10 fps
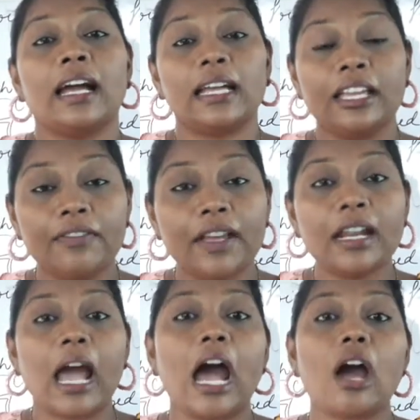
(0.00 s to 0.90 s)

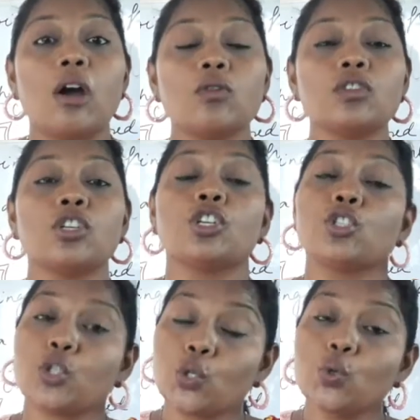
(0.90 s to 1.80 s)
given out
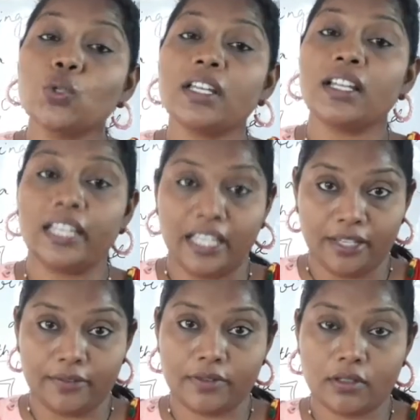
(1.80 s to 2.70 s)
through the
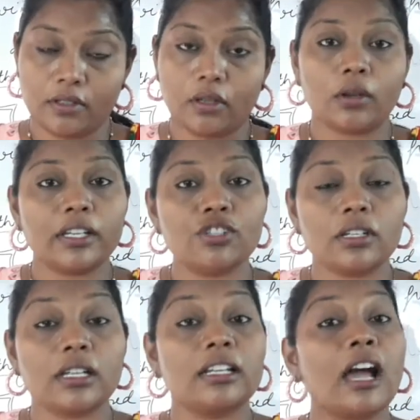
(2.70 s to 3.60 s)
leaves. Okay
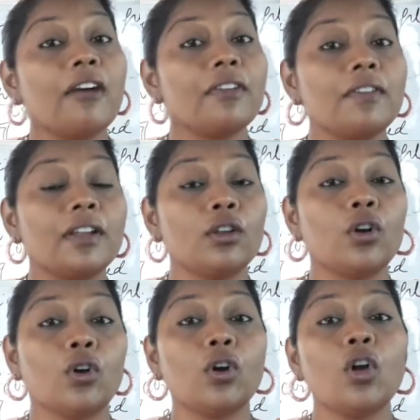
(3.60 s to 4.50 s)
children, now we will
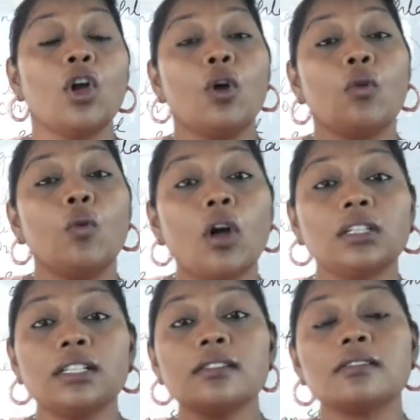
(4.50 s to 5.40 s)
know what
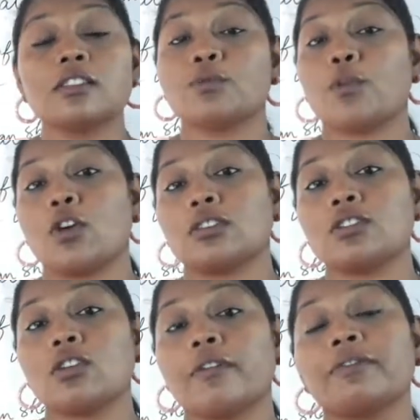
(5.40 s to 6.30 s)
is this process
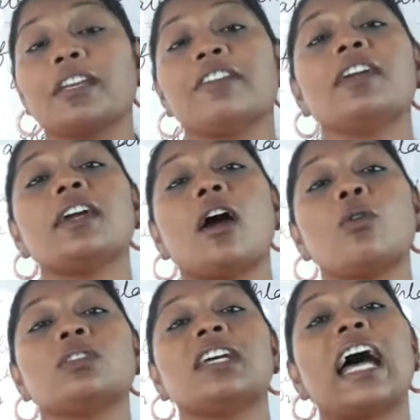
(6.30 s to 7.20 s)
of giving
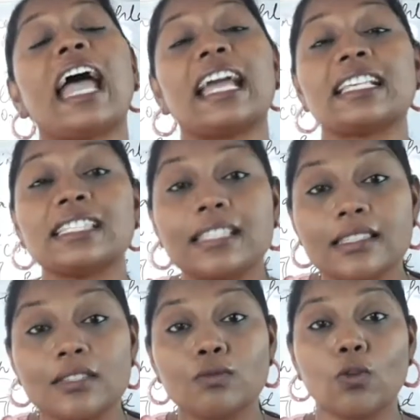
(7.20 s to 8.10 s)
out the
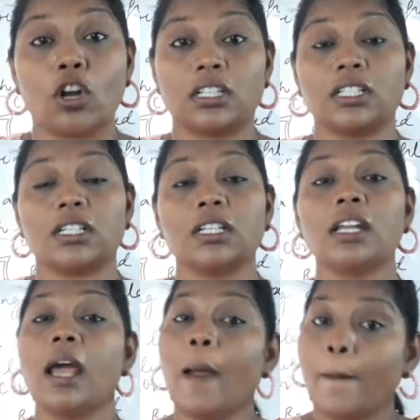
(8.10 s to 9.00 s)
excess water
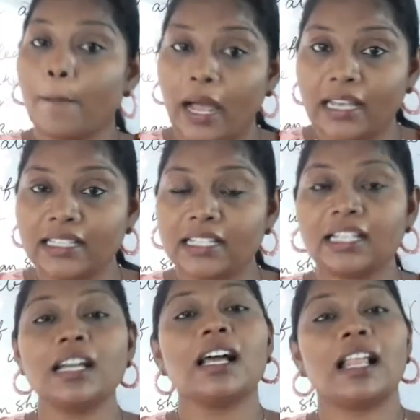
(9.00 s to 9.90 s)
by
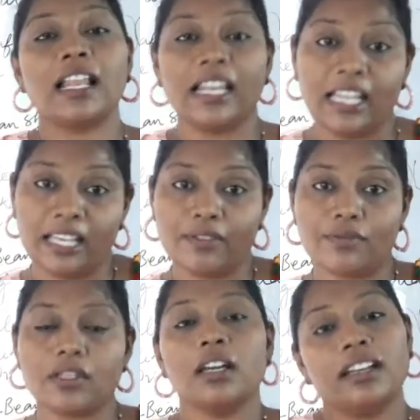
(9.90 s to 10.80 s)
the leaves.
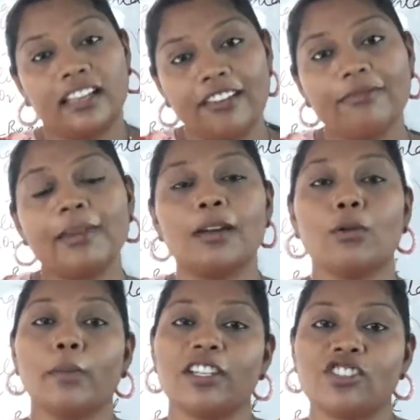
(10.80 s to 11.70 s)
Give me a
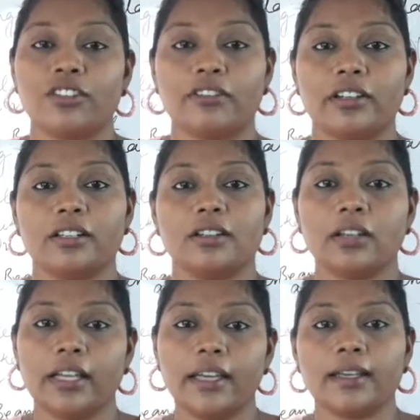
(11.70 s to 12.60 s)
moment children.
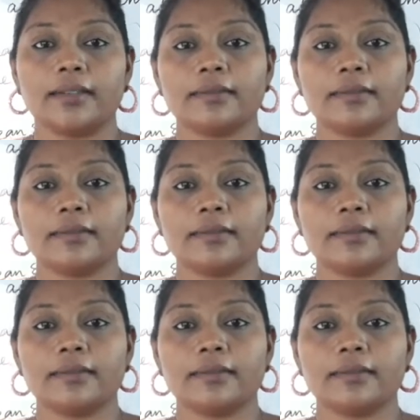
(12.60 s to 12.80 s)
Okay.